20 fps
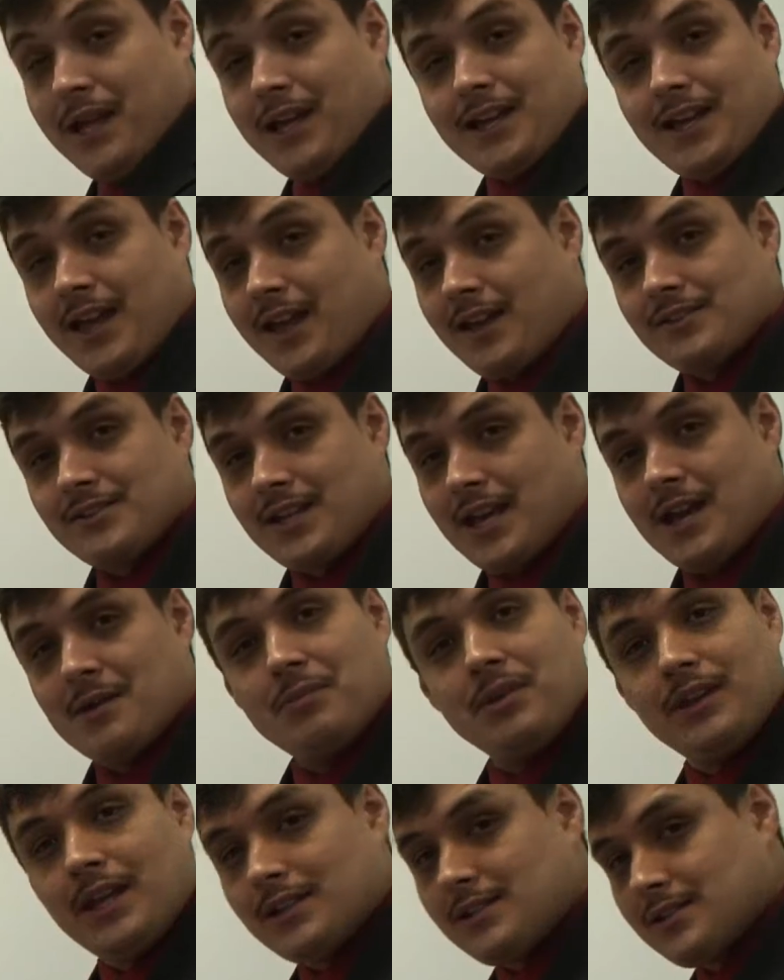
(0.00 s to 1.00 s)
play King's
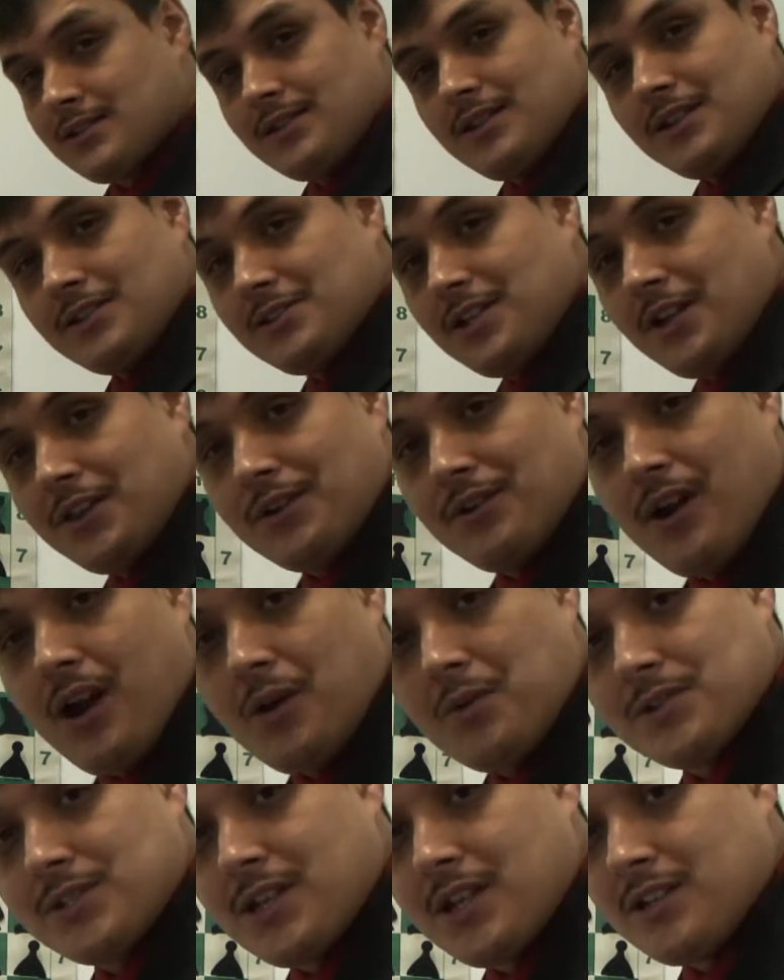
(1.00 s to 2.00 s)
Gambit. There's nothing
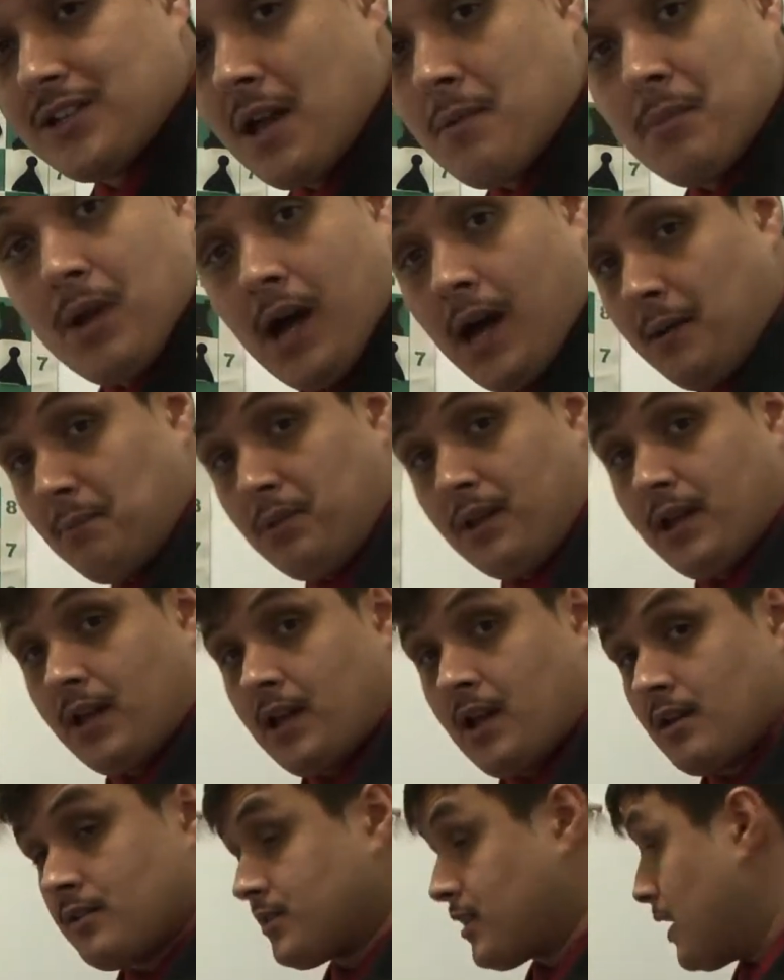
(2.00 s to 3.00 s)
wrong with King's Gambit. I play
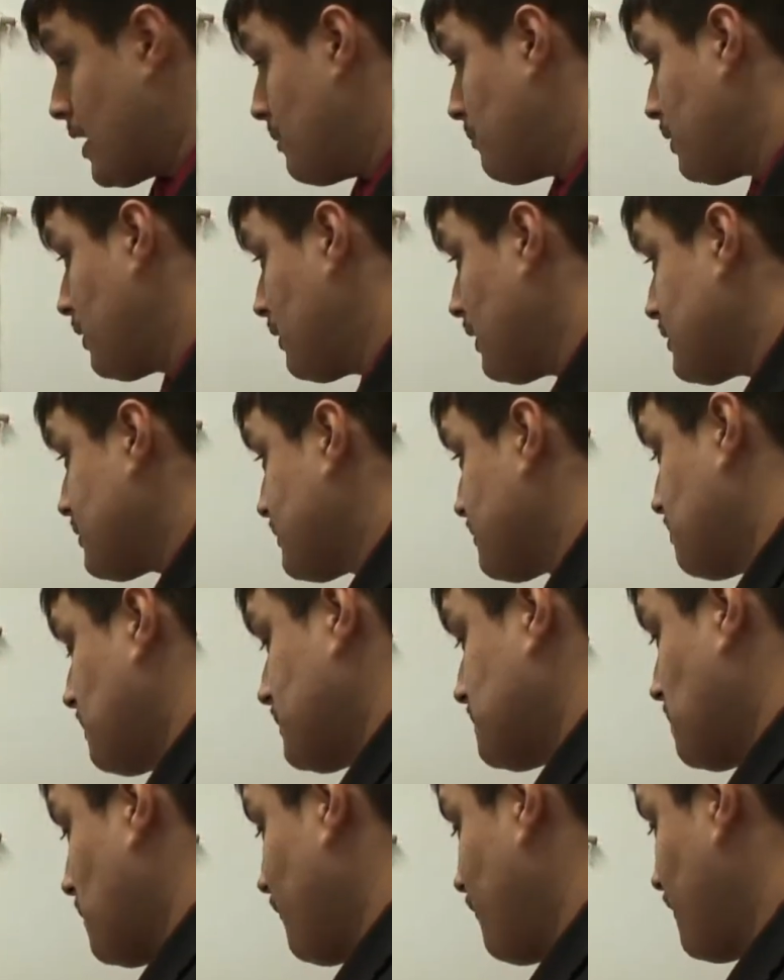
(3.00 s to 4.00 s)
King's Gambit. That's
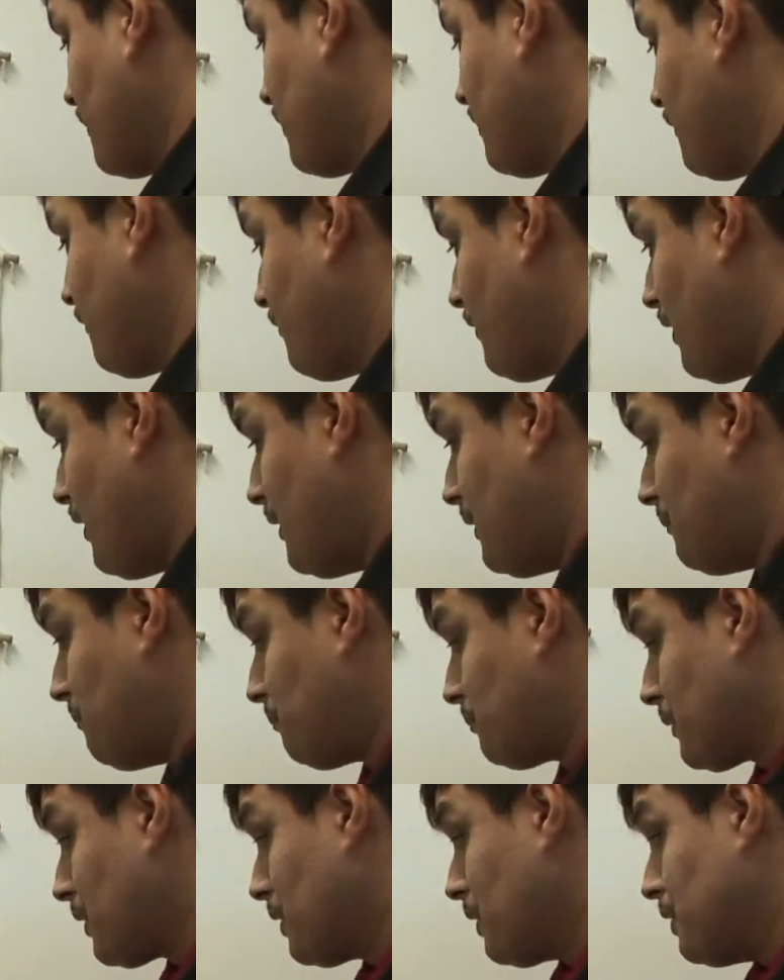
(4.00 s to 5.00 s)
perfectly fine.
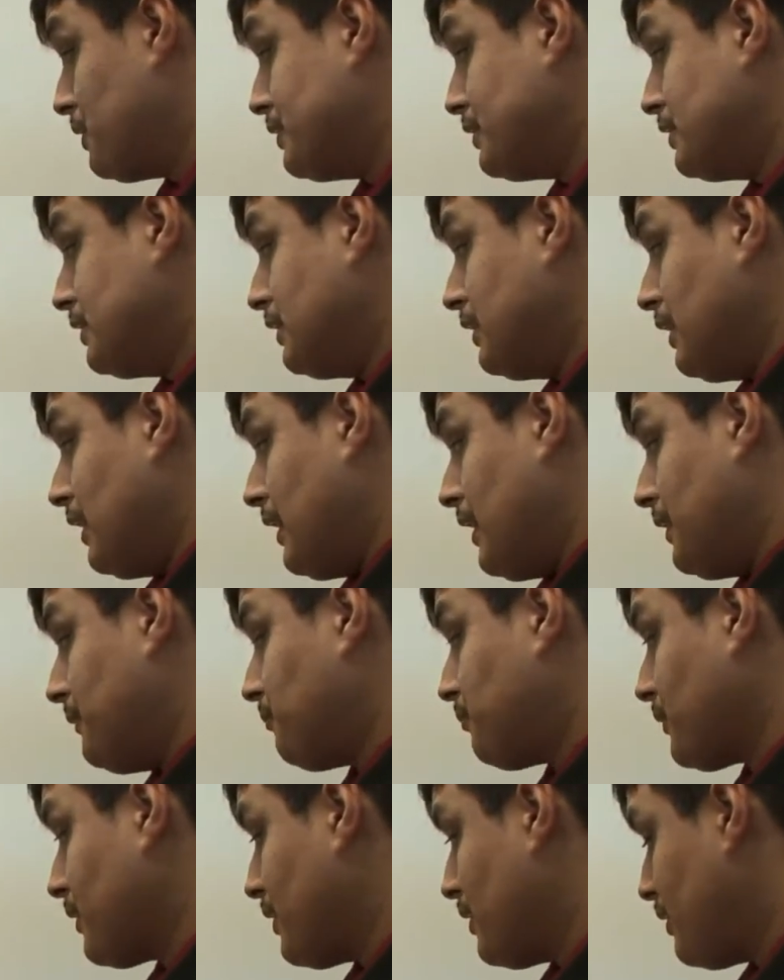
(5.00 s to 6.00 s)

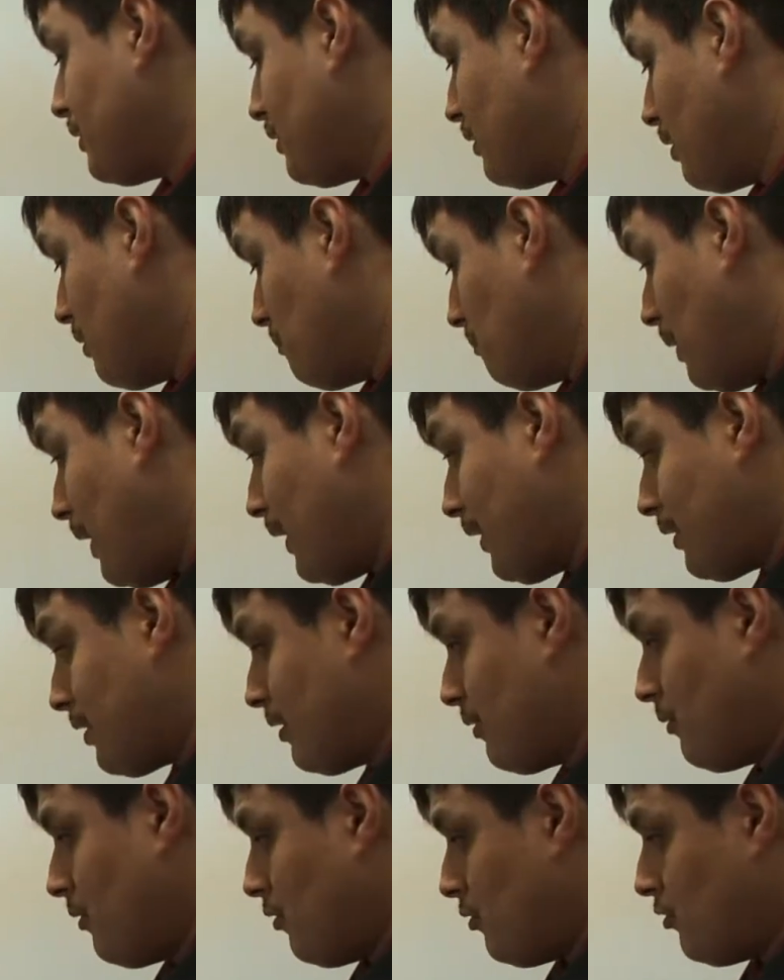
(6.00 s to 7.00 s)
But
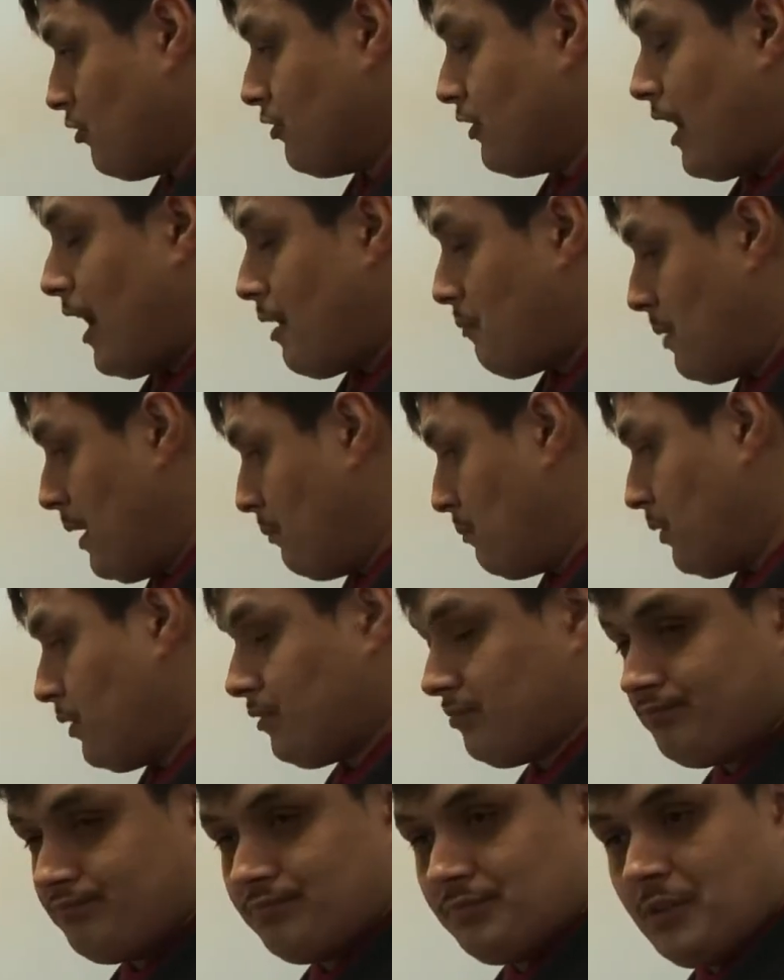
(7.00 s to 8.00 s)
a lot of
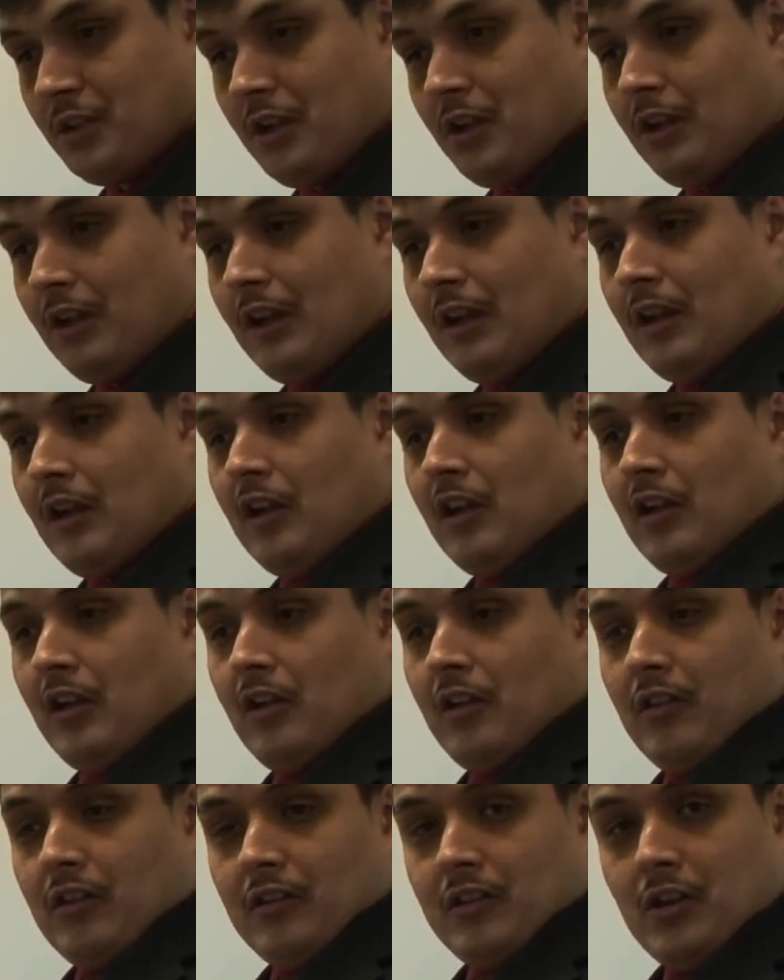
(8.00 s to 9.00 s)
people
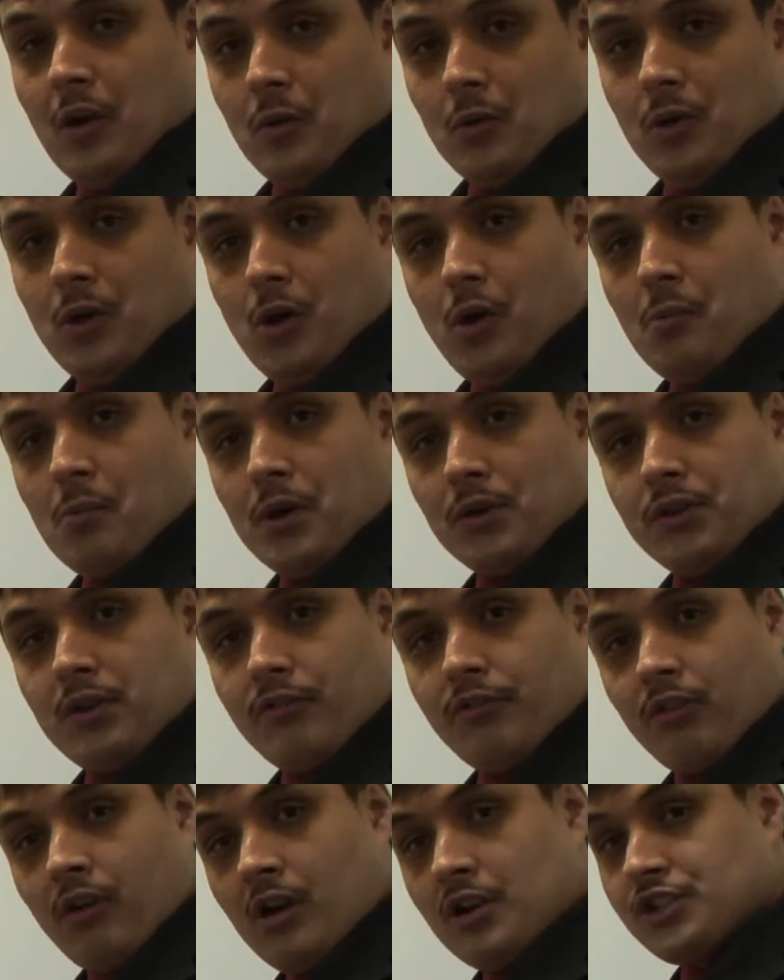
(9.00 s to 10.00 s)
don't know about the
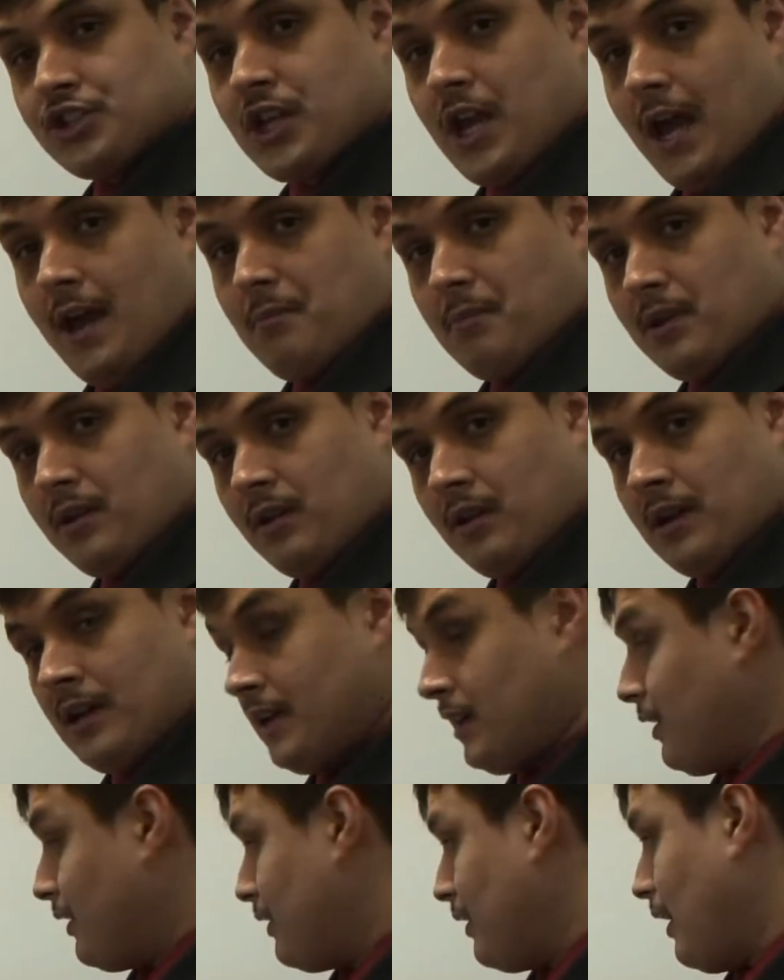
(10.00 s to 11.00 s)
Frange Gambit
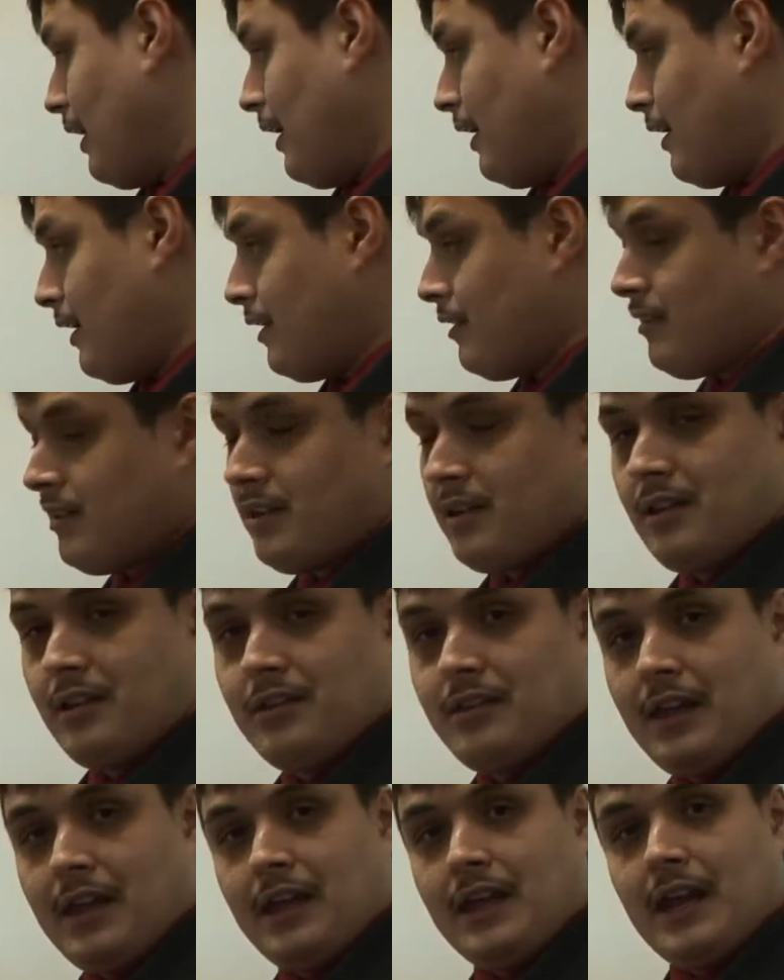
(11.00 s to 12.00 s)
line, and
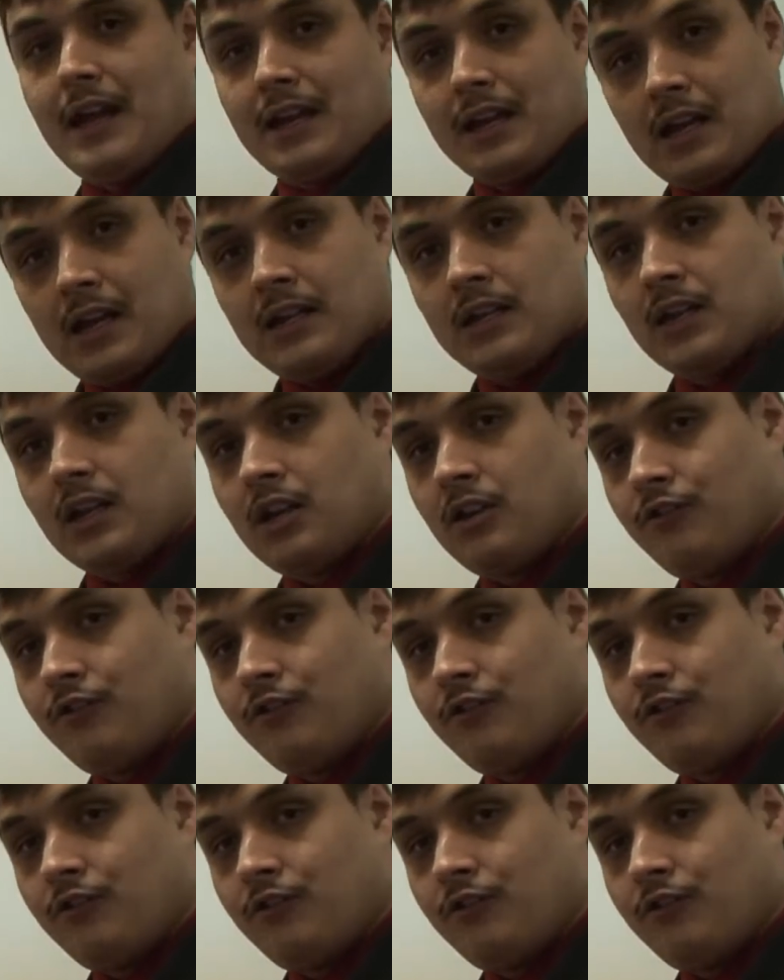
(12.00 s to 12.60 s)
they get kind of